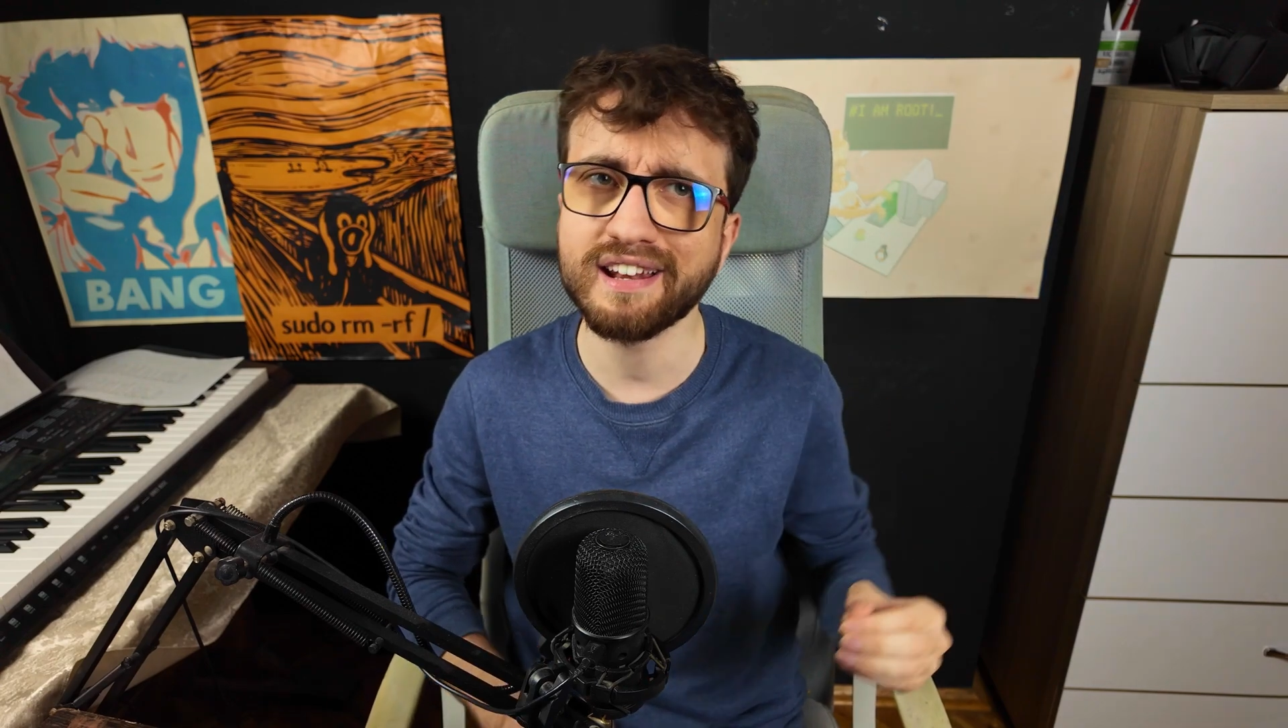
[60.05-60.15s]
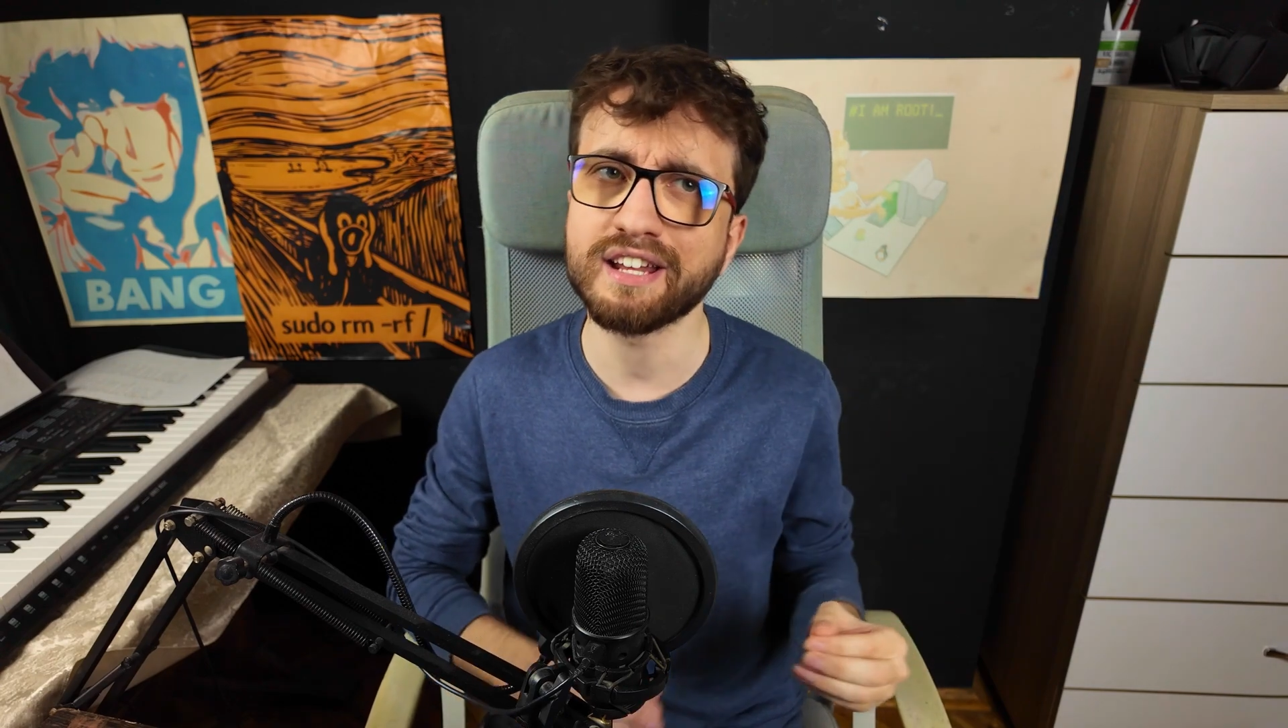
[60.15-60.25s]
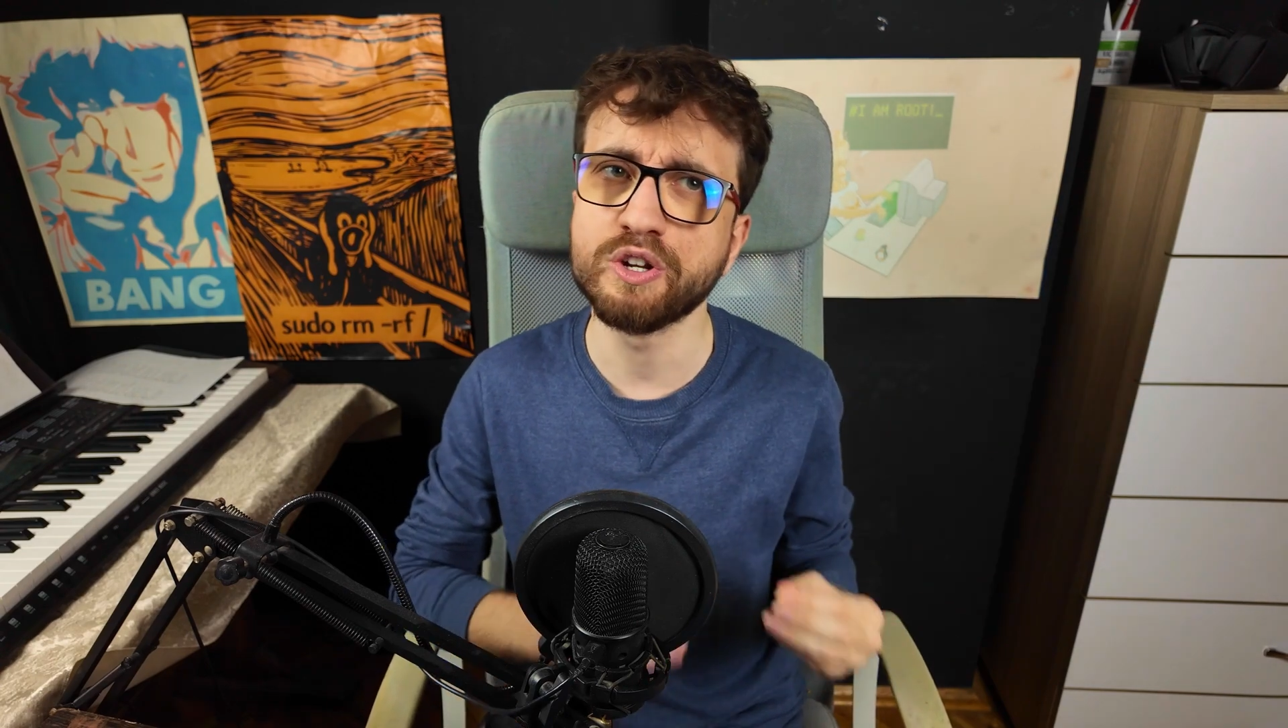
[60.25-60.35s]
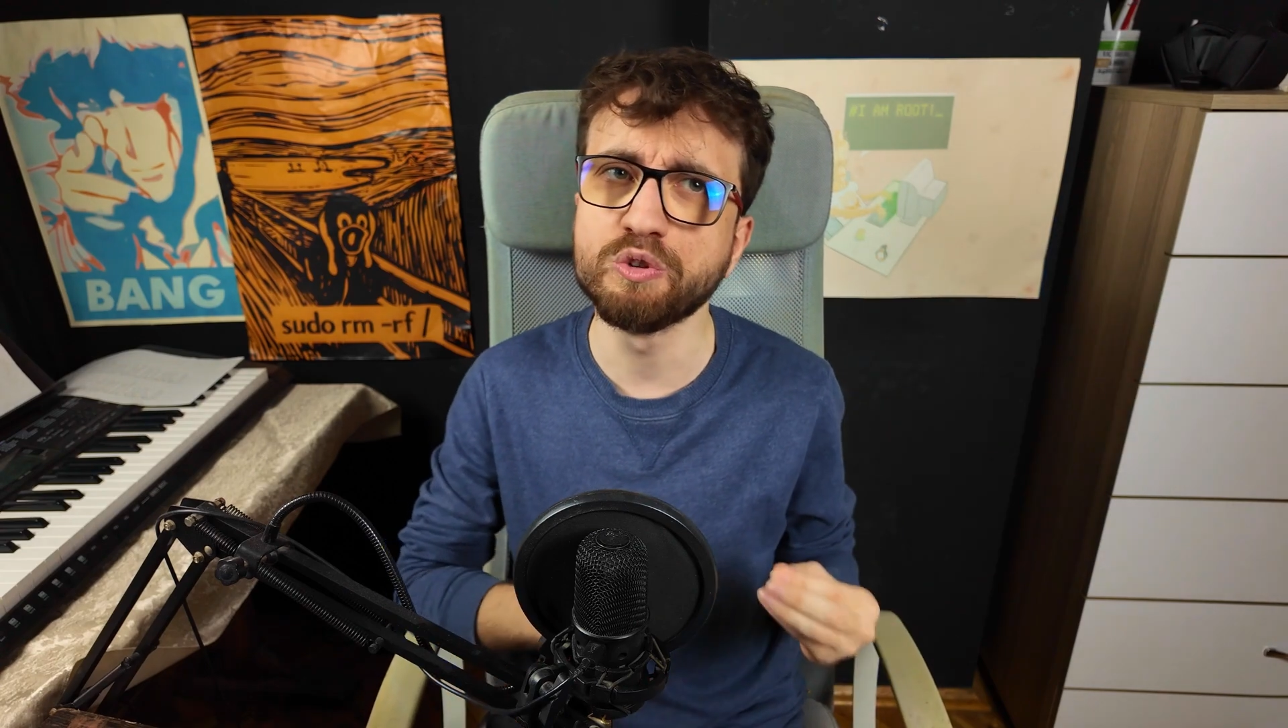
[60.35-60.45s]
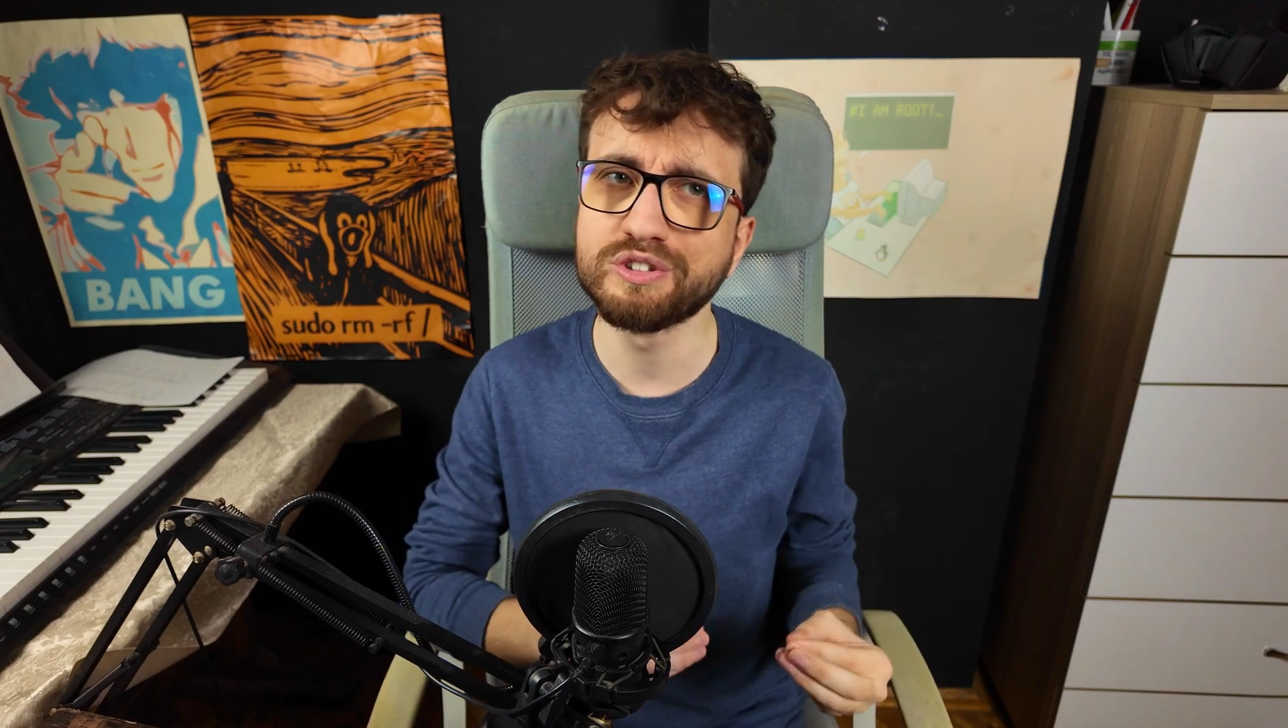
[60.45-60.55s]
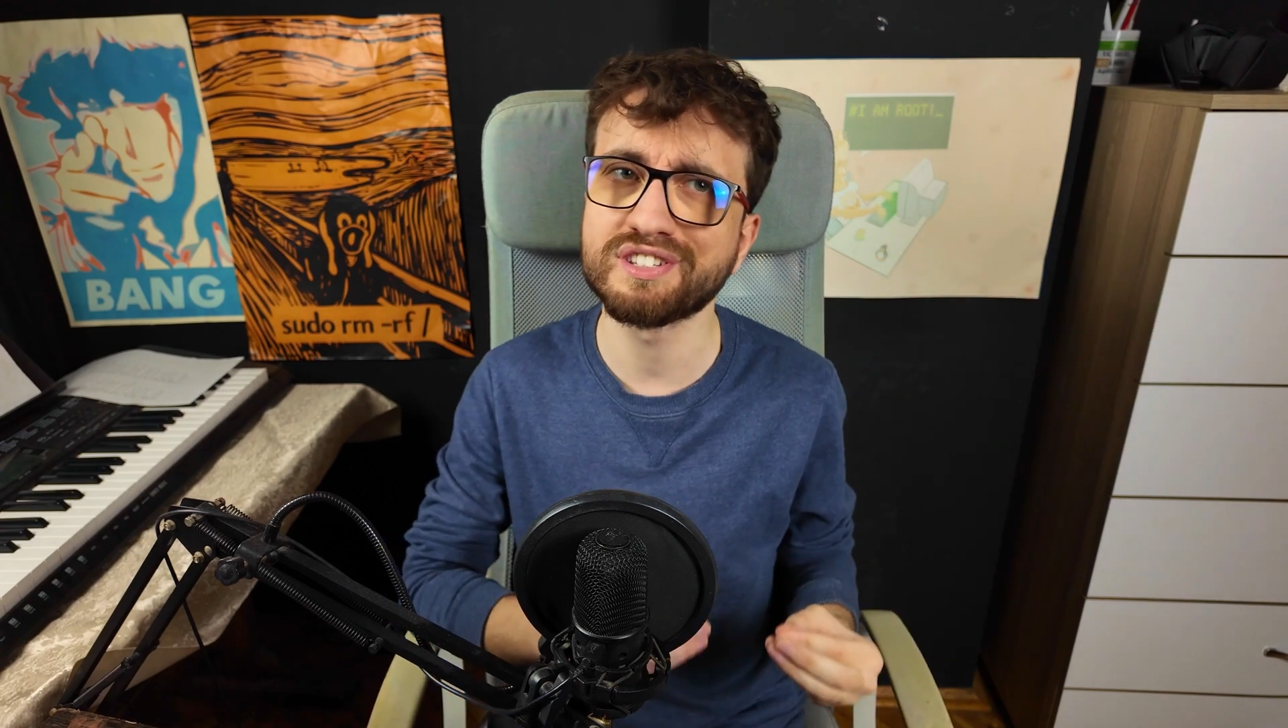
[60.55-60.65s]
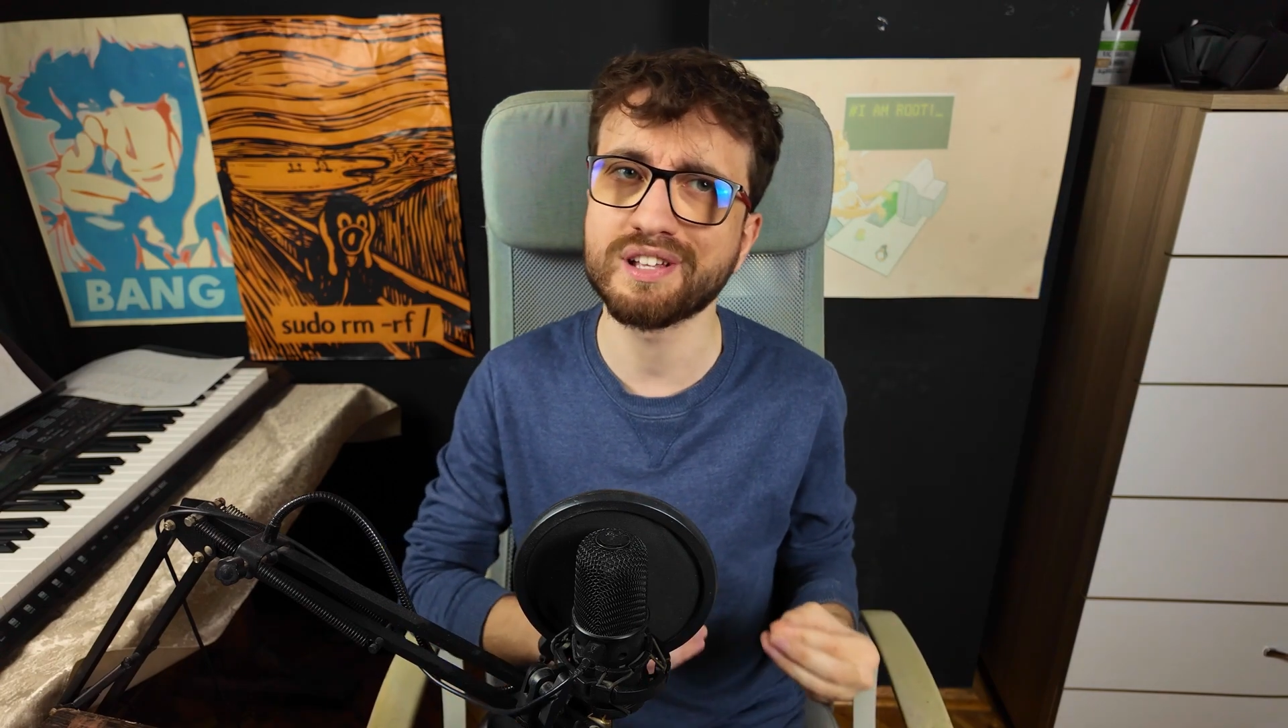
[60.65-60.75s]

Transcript: I noticed